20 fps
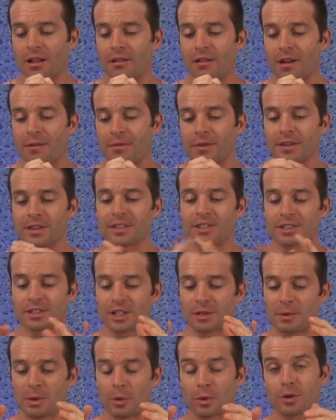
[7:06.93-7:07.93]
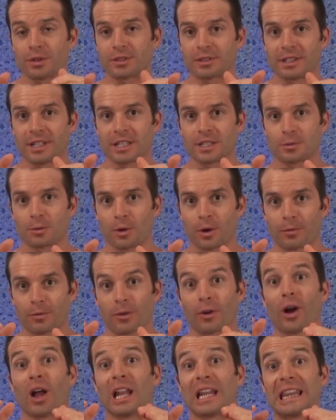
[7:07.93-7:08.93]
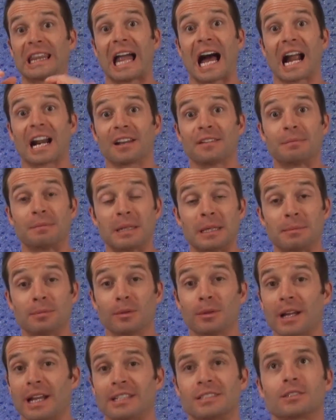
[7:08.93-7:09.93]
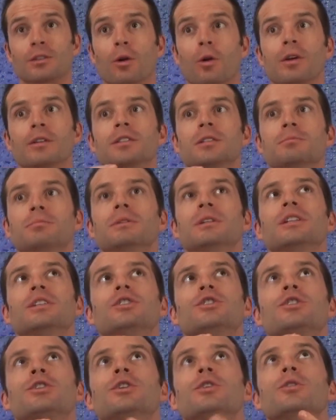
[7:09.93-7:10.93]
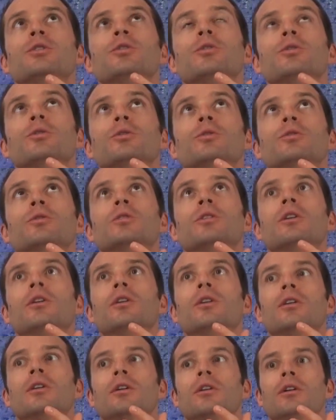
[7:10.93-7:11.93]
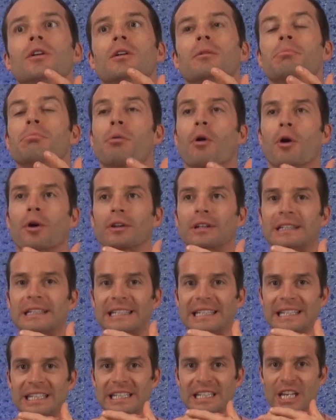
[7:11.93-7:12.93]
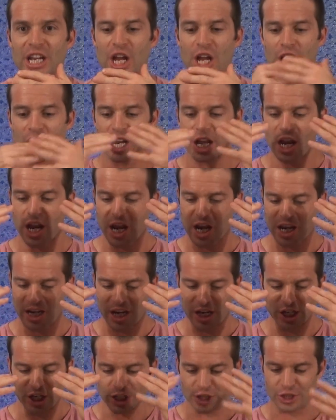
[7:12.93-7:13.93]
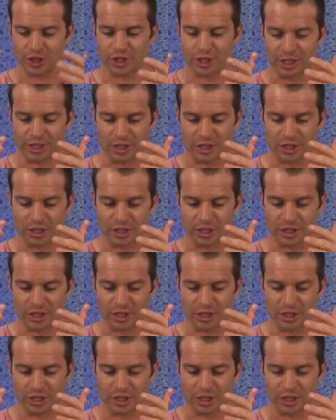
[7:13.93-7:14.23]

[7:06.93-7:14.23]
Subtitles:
I feel like this is going to be one of those things where for a lot of people it's going to be too barley-ish.